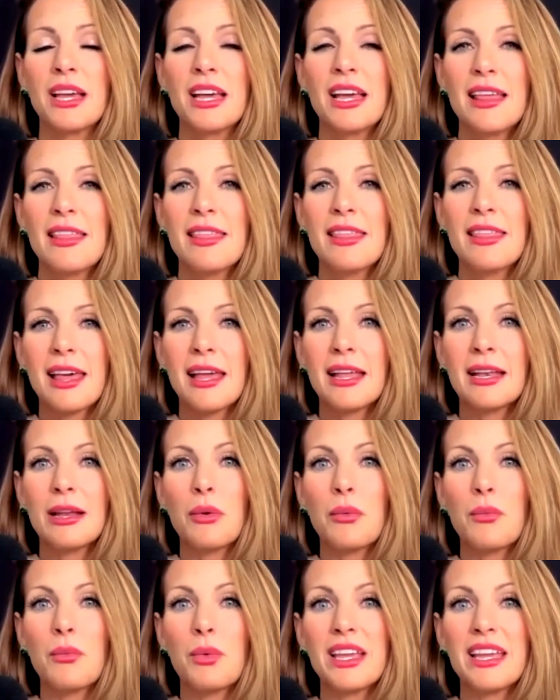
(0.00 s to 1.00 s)
then
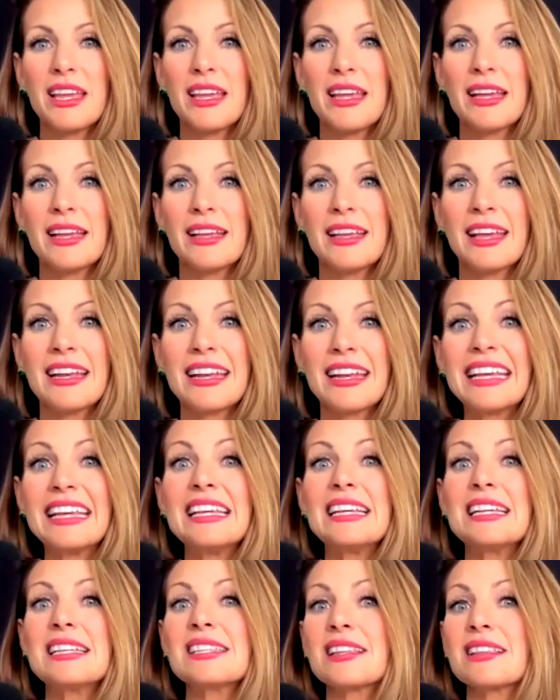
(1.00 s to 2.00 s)
we can
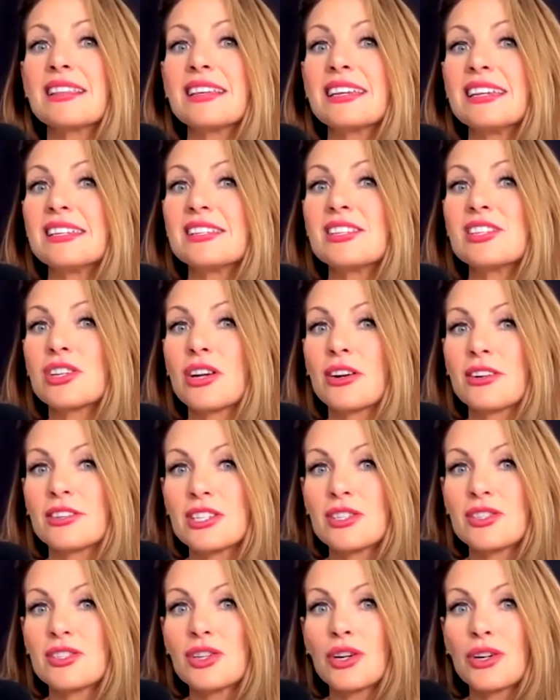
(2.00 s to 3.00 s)
easily start
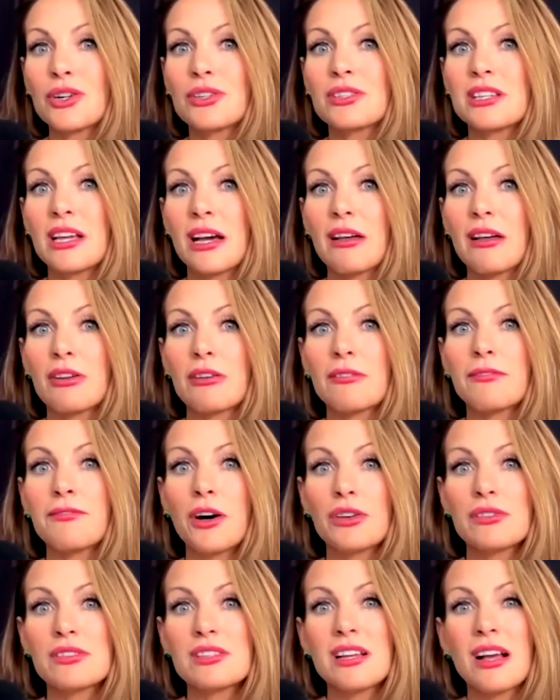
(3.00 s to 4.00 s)
to turn to other
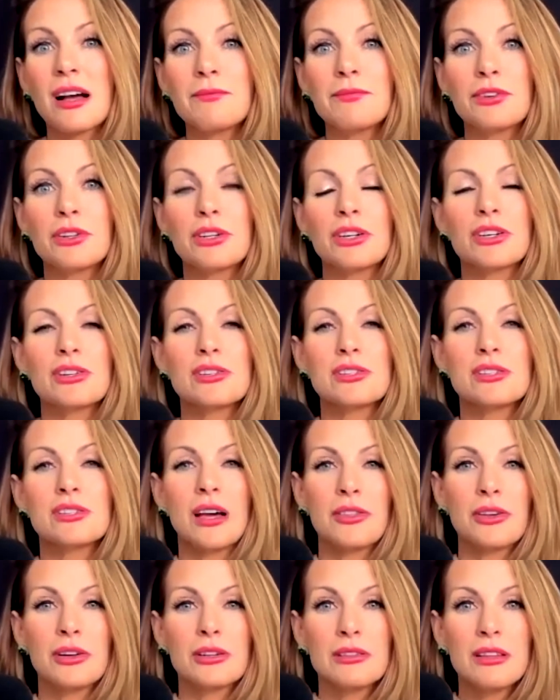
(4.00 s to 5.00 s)
false comforters,
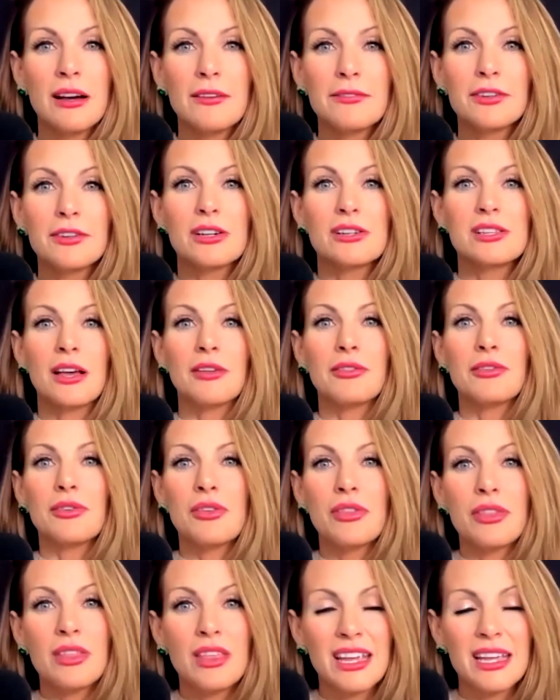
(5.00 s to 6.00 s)
other lovers, other
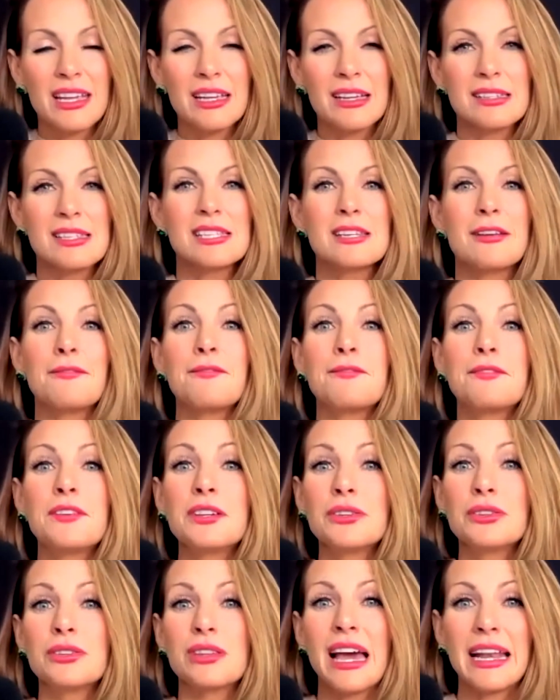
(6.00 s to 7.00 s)
things to
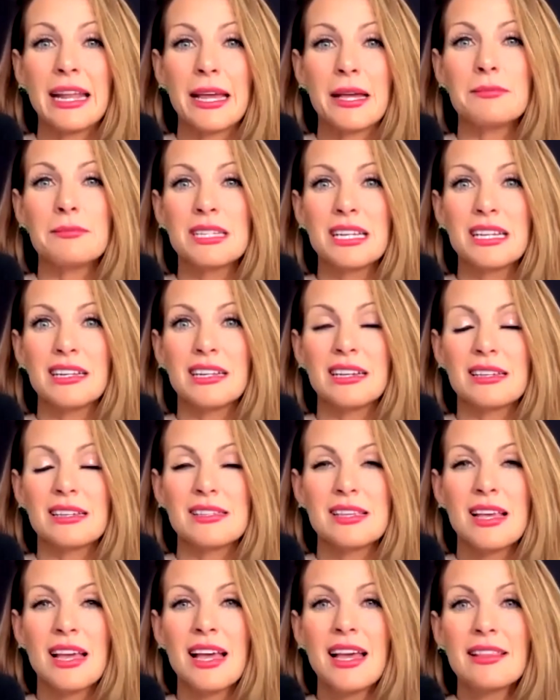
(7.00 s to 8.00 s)
fill that
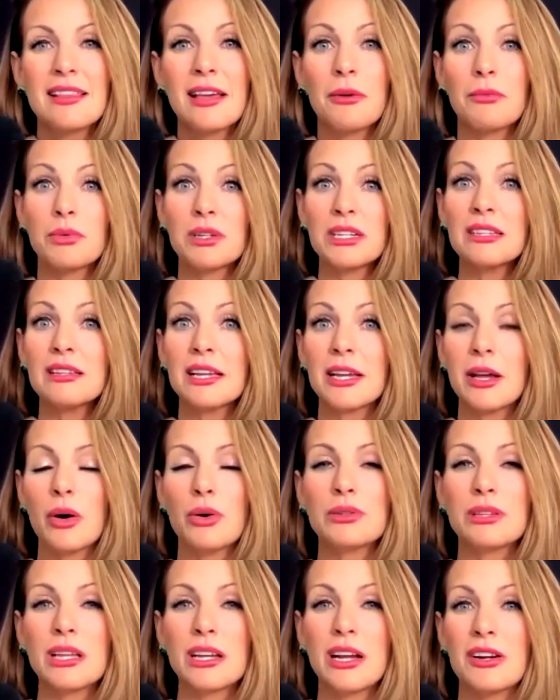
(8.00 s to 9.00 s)
emptiness that really
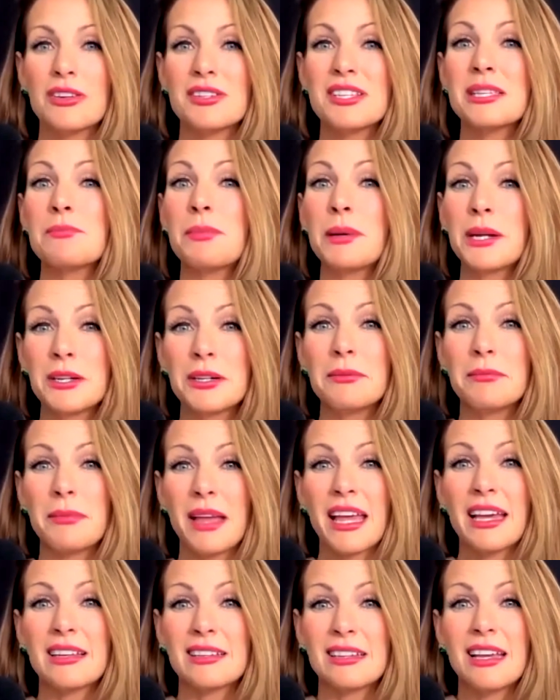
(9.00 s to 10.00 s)
only our spirit
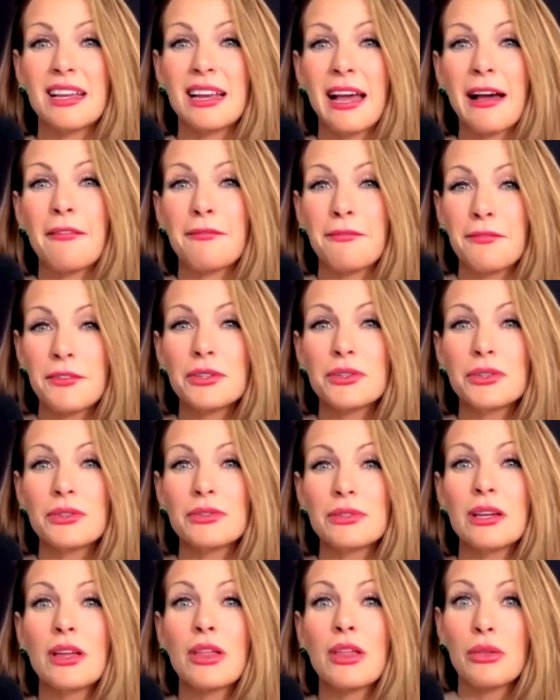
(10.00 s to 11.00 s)
man can have
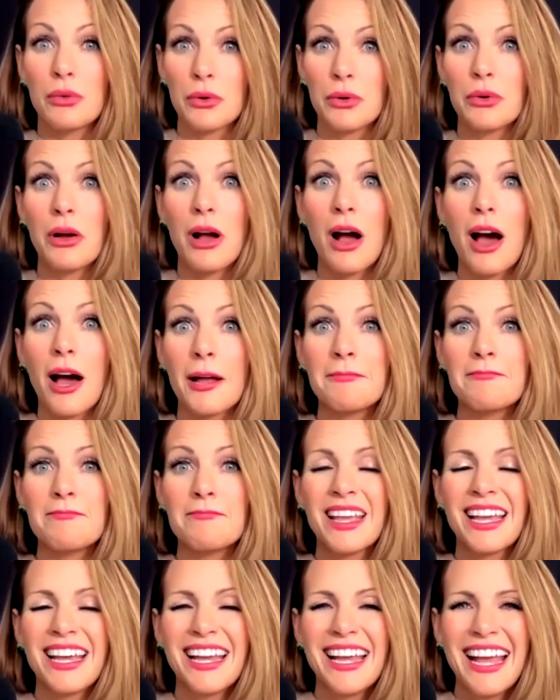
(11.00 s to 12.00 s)
filled through God.
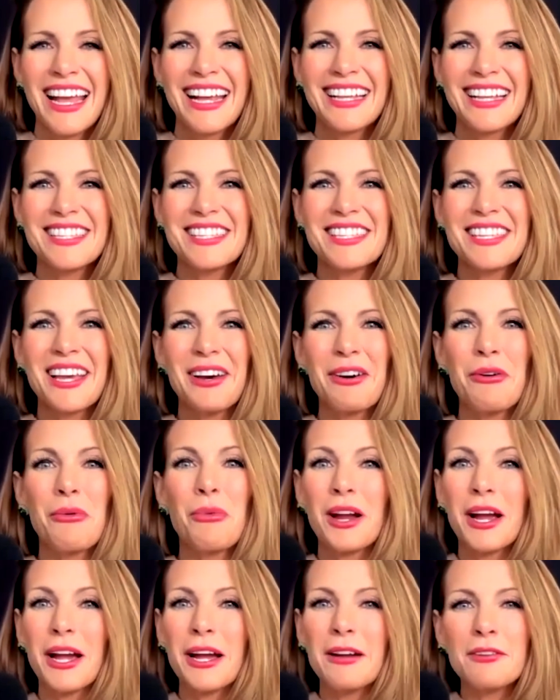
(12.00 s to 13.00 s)
And so
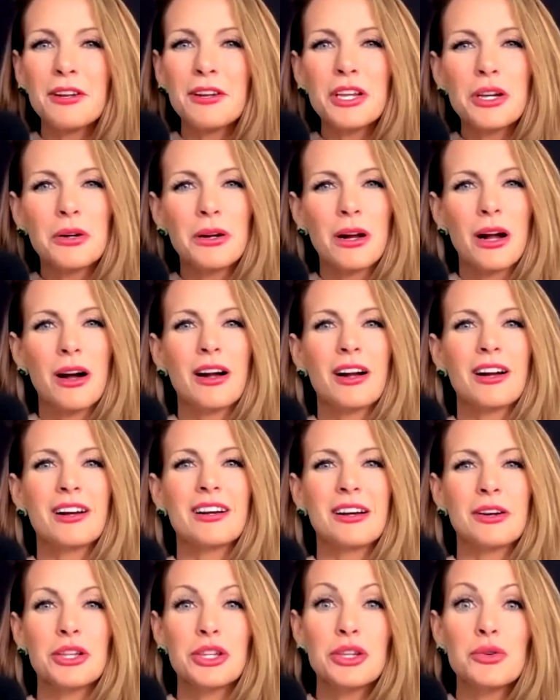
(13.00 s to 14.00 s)
wherever you
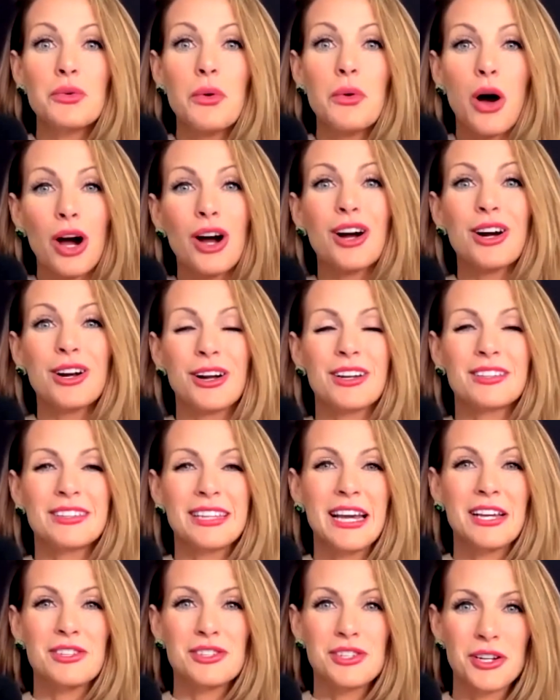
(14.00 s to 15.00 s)
are on
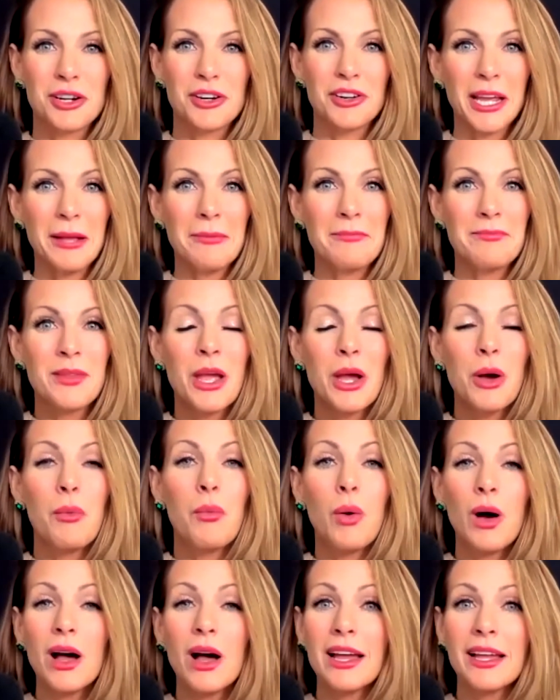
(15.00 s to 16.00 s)
that journey,
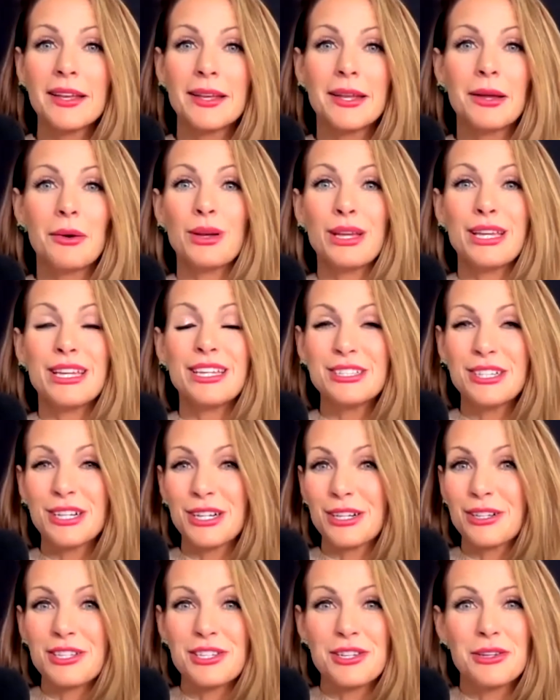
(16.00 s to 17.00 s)
one, we
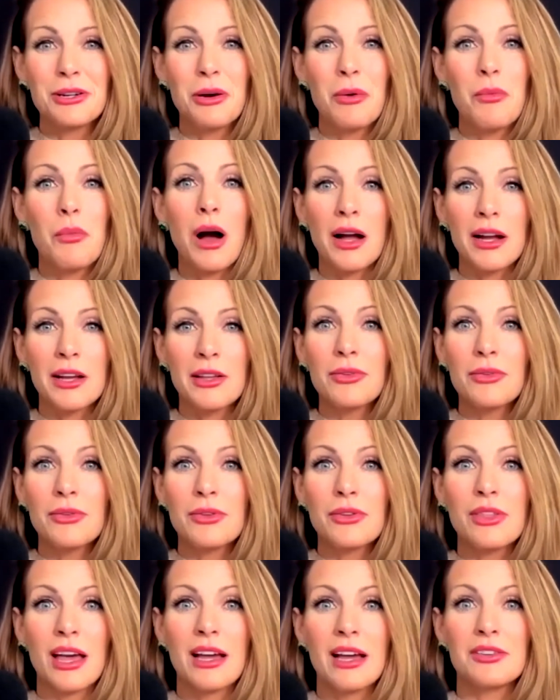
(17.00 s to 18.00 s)
encourage you to walk
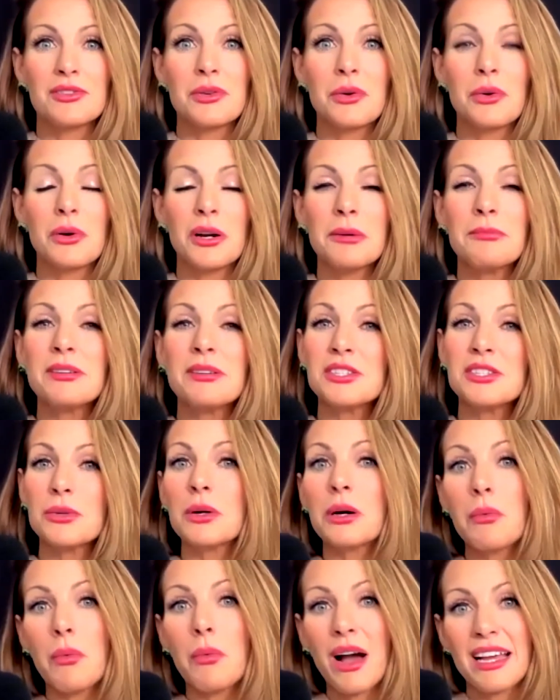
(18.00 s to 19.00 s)
through that door, but
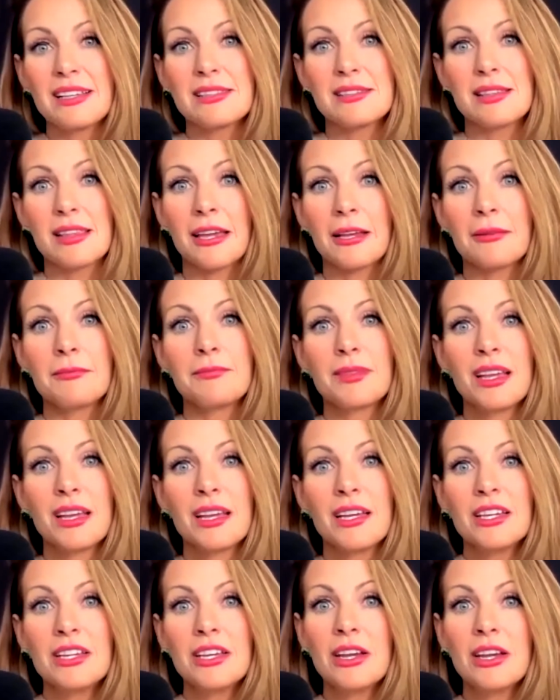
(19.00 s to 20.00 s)
do it wisely.
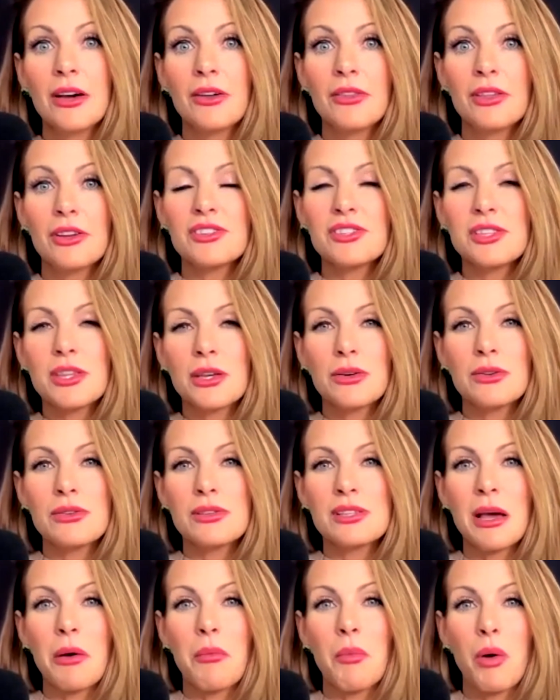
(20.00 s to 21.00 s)
There's
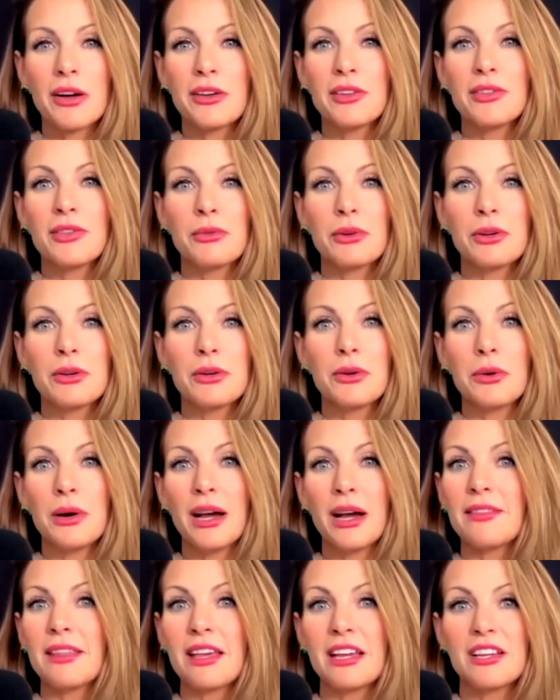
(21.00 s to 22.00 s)
those that walk through
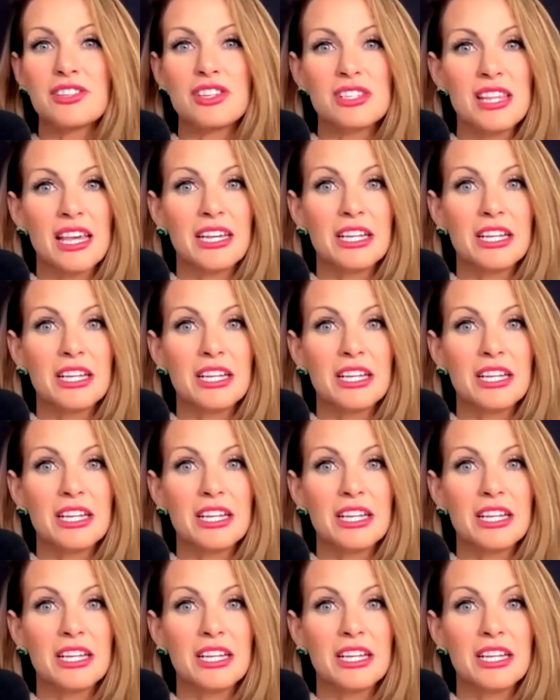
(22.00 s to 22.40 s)
and they just like